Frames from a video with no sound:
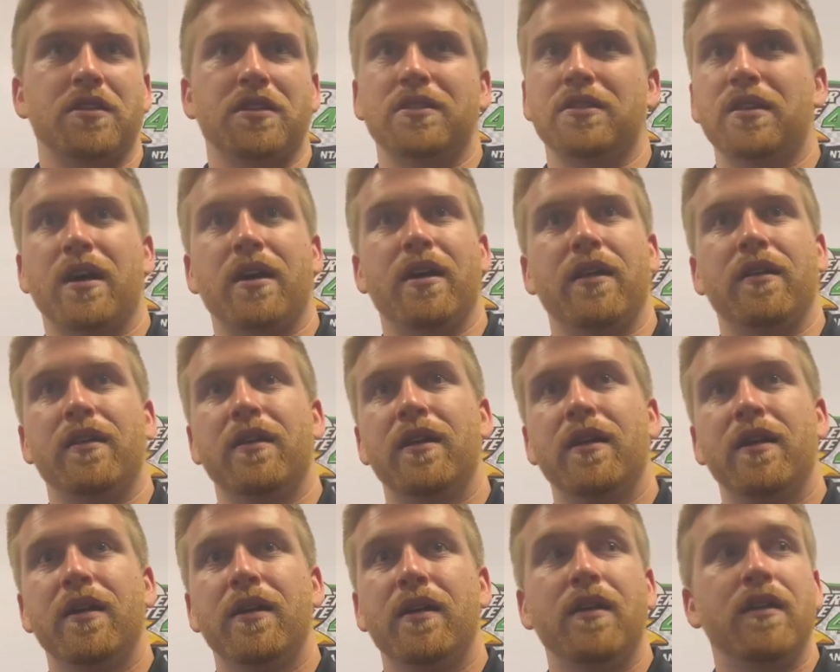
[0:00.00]
It's not
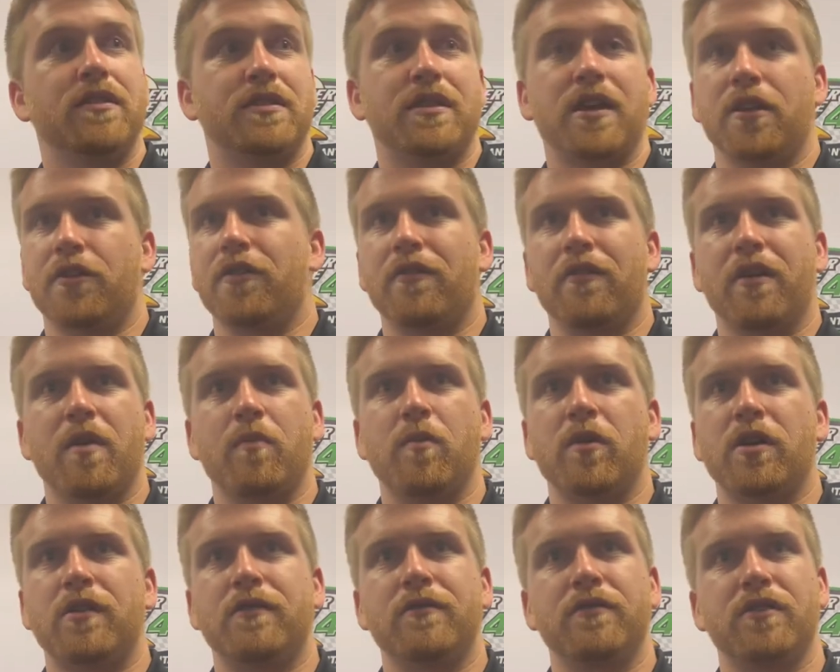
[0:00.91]
dirt late
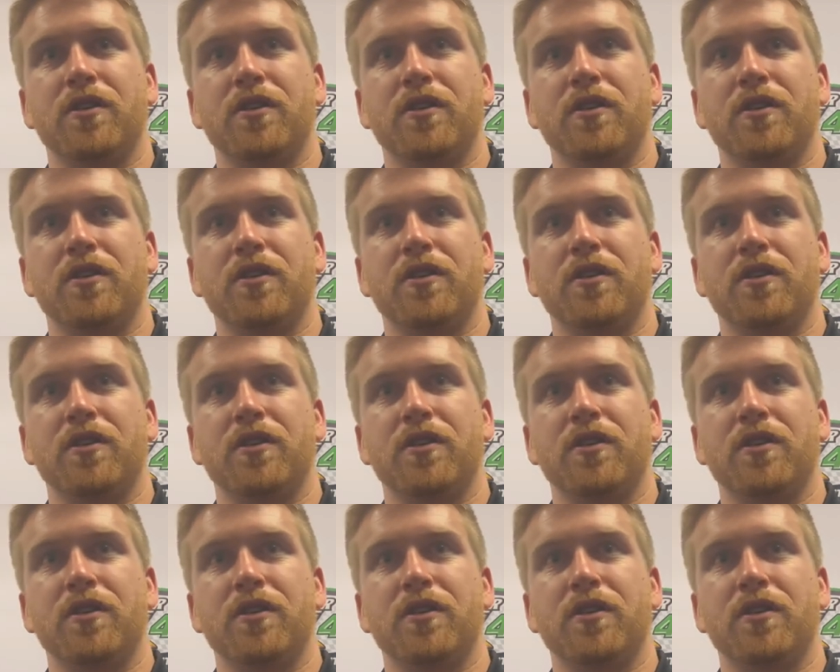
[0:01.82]
model.